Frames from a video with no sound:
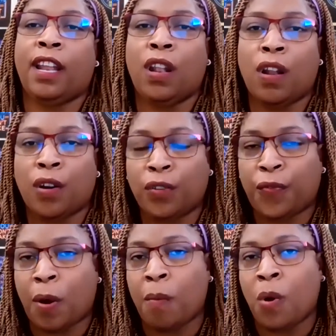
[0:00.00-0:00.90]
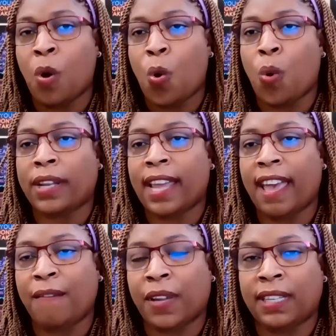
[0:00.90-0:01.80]
and they learned from
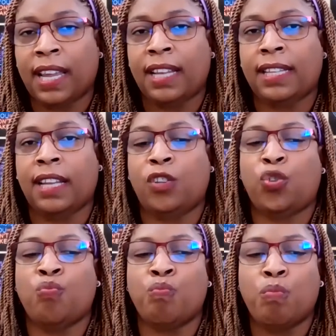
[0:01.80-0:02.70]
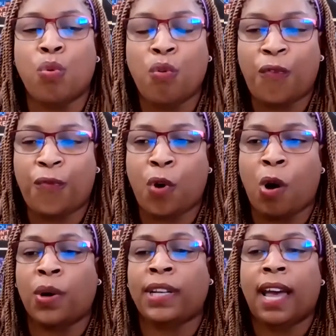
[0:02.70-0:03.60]
whatever they did to
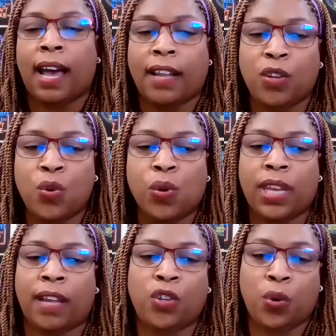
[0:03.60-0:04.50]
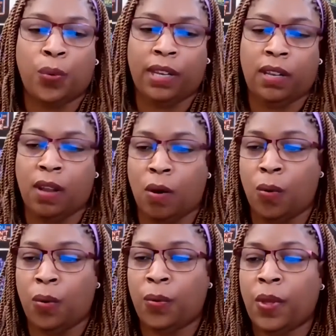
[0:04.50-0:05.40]
move forward, and you can do
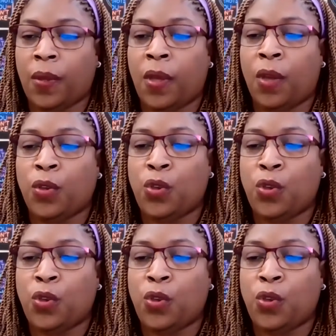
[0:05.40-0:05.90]
it now.